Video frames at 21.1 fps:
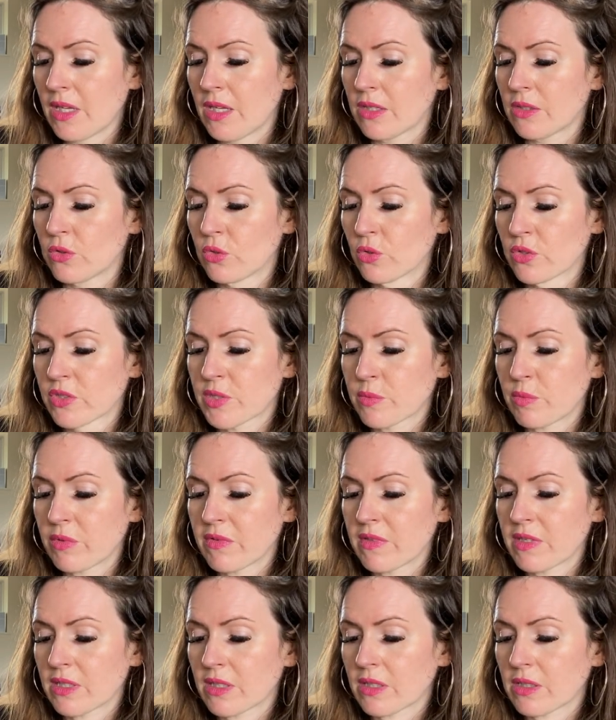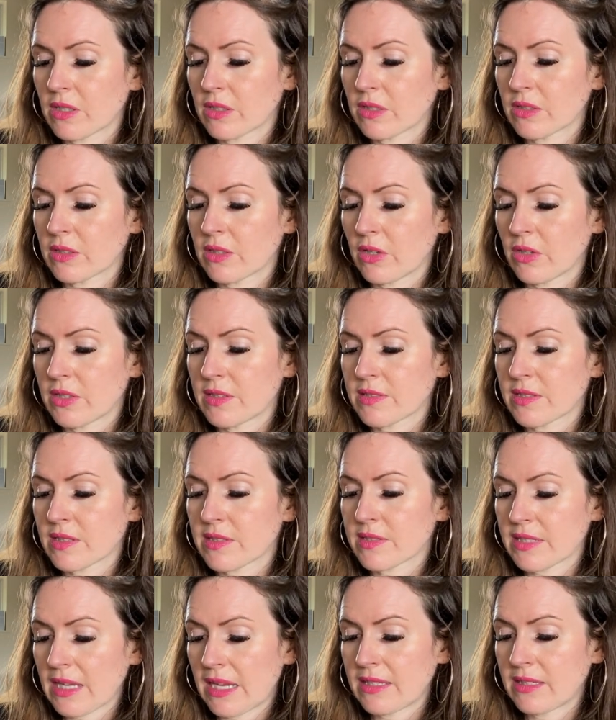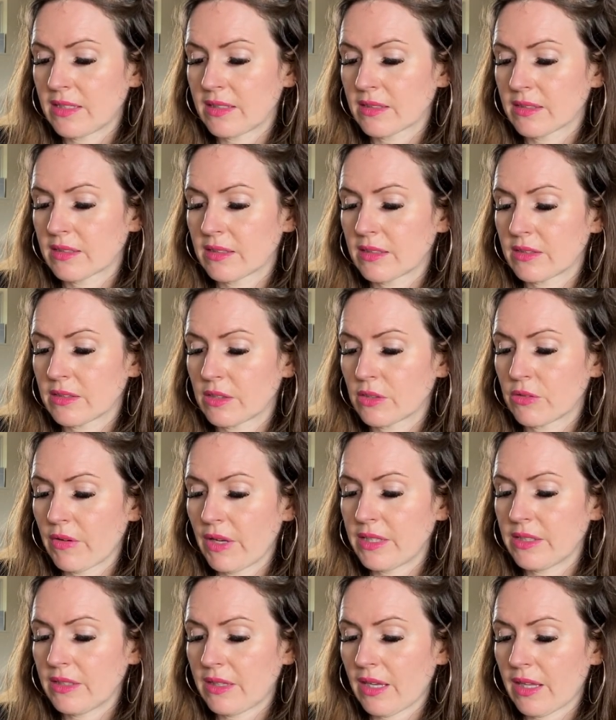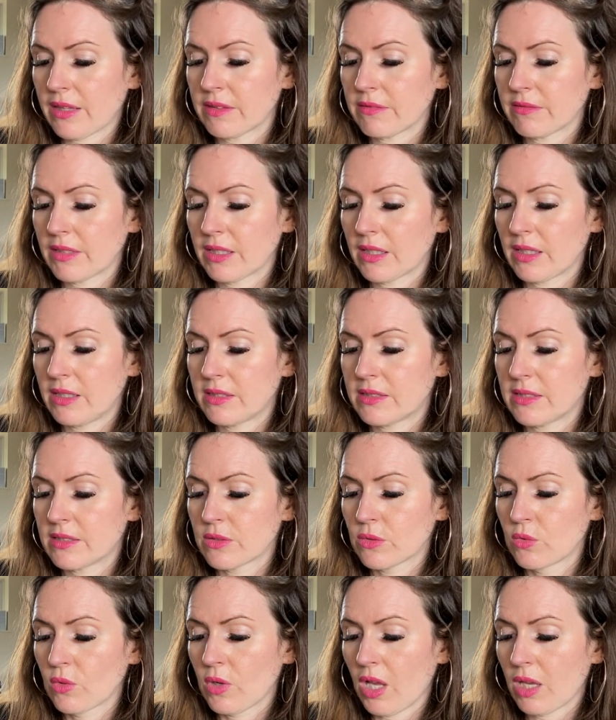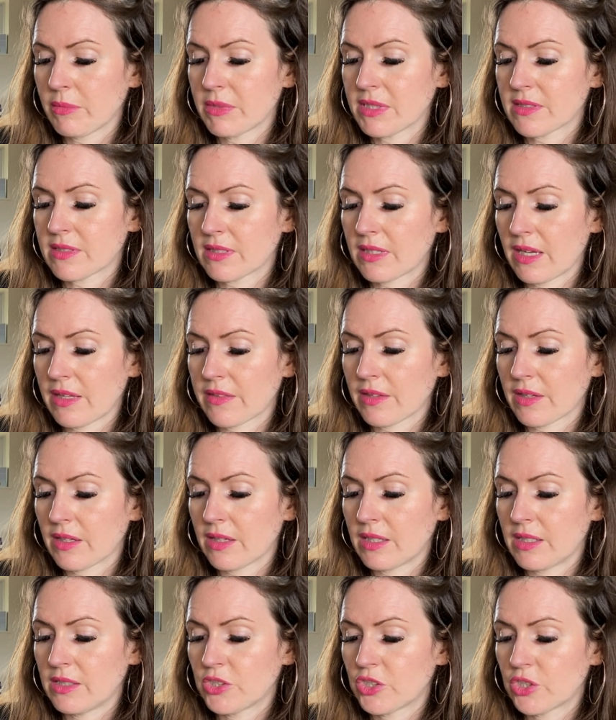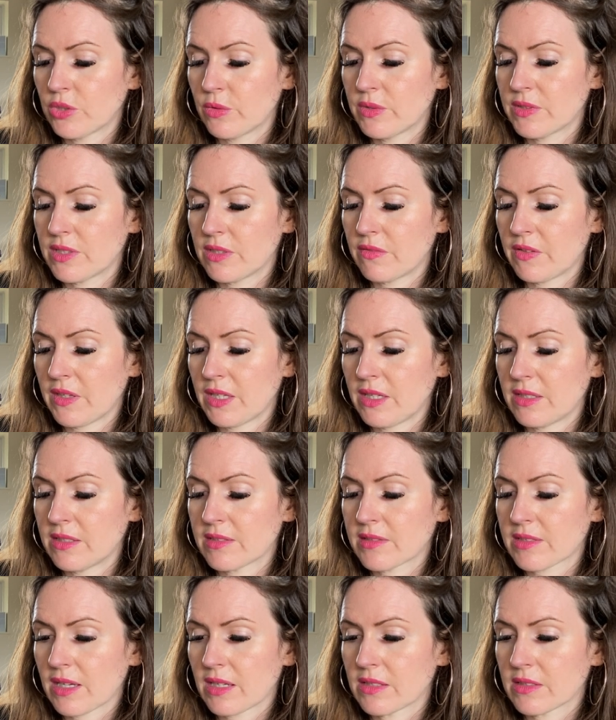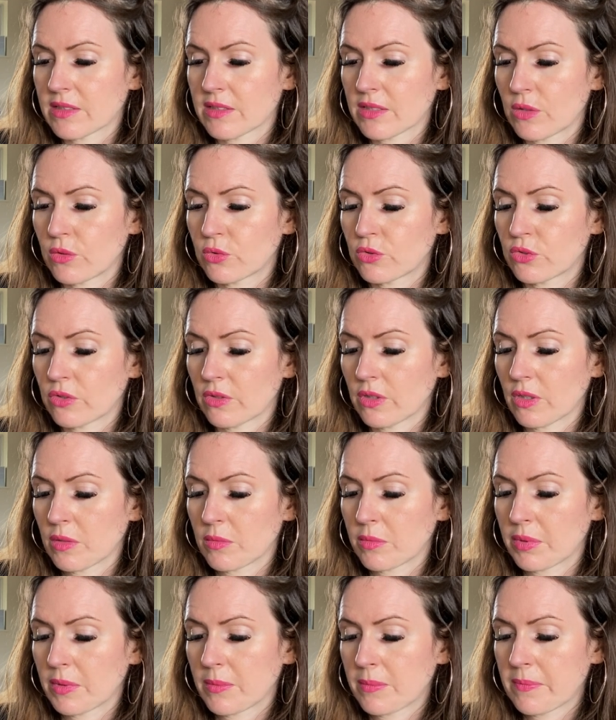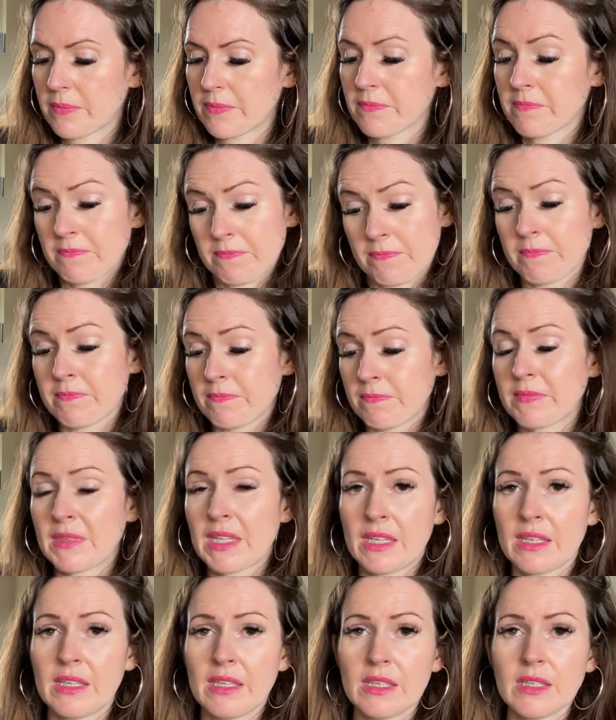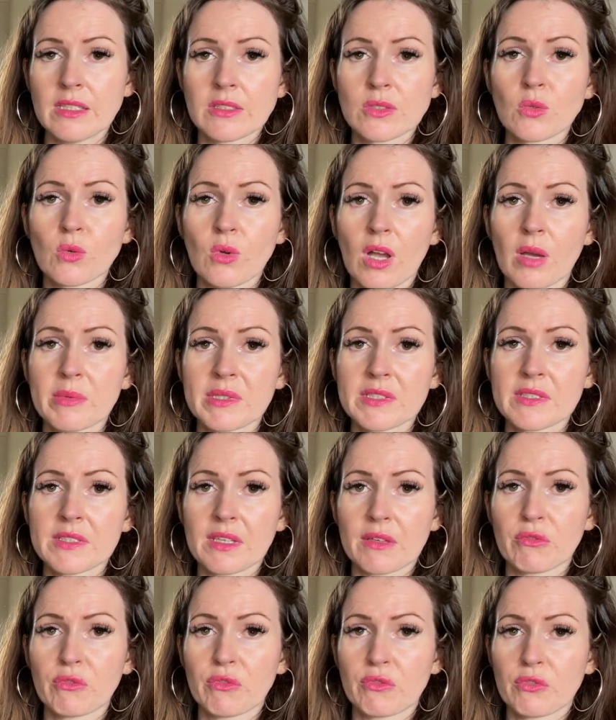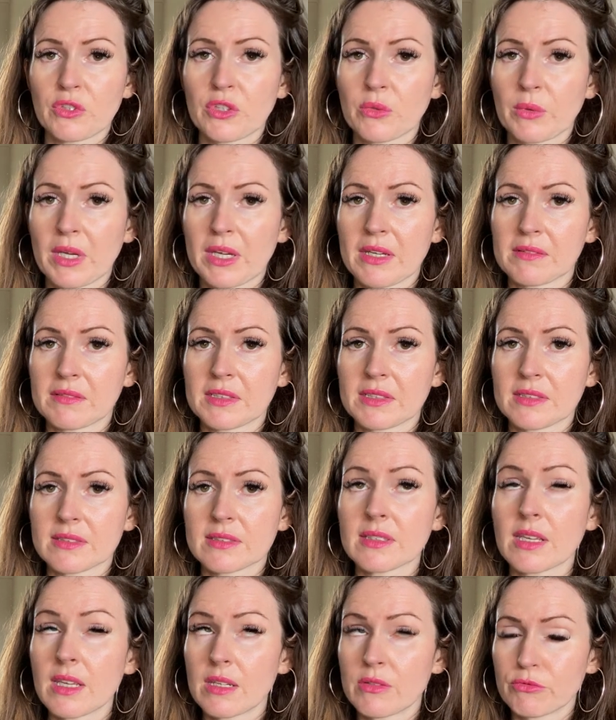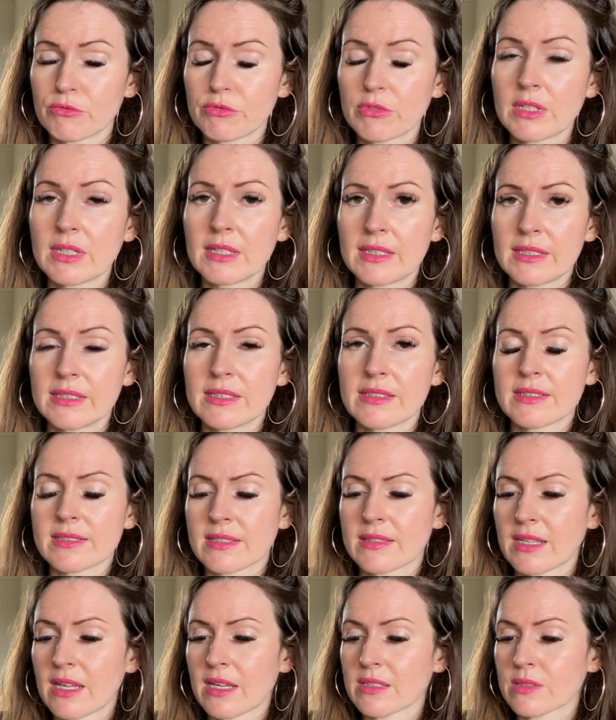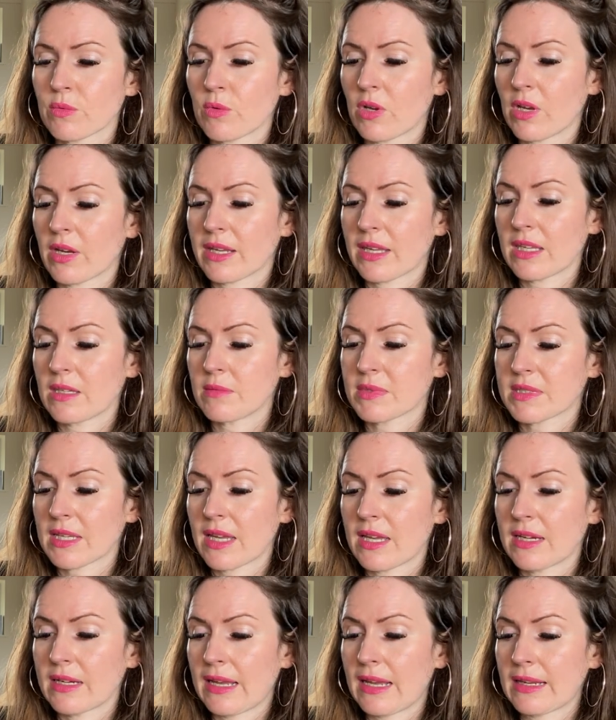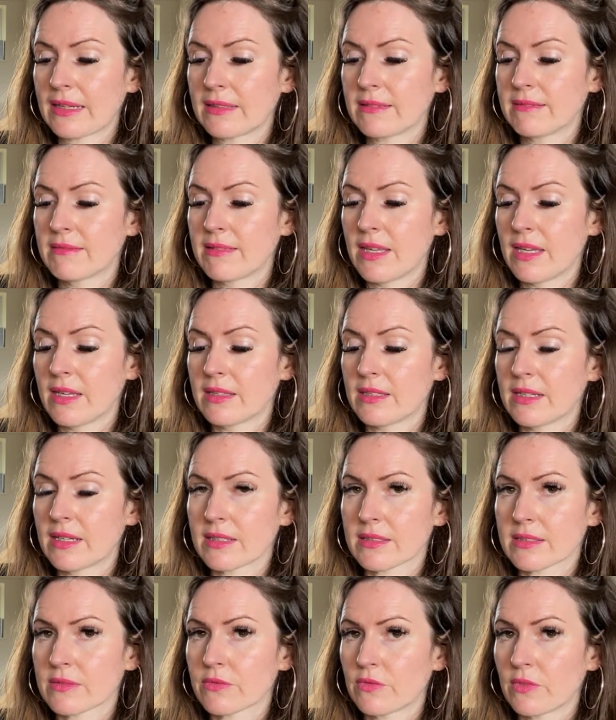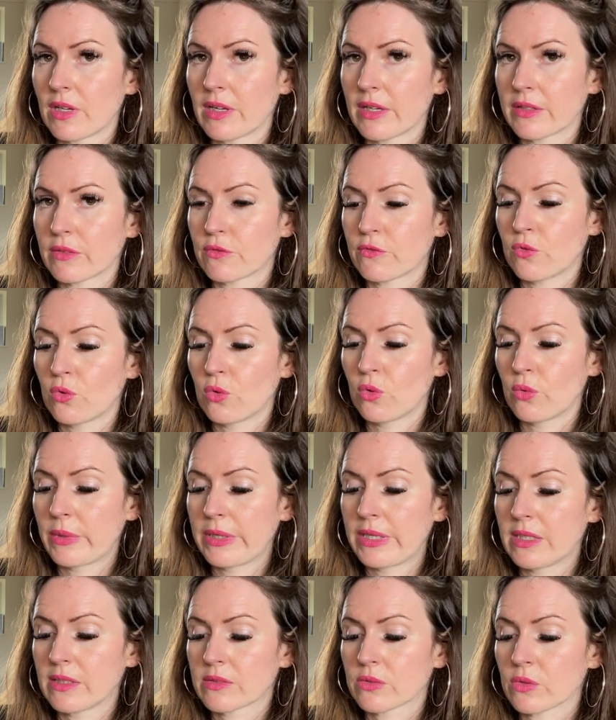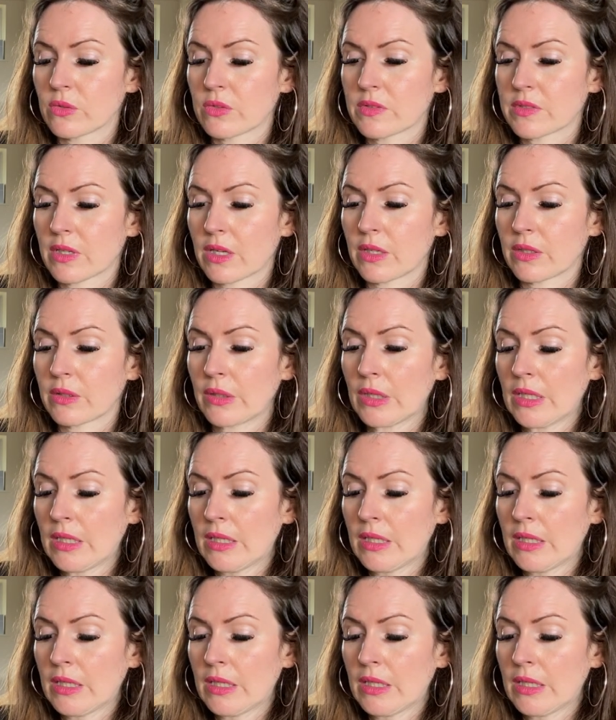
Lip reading: Your spirit guides are saying the great gathering, it is all coming together, intuitive hits and a soul tribe. It is all coming together for you, Aries. It really is, and that's why I keep saying hang in there the next like 4 weeks or so.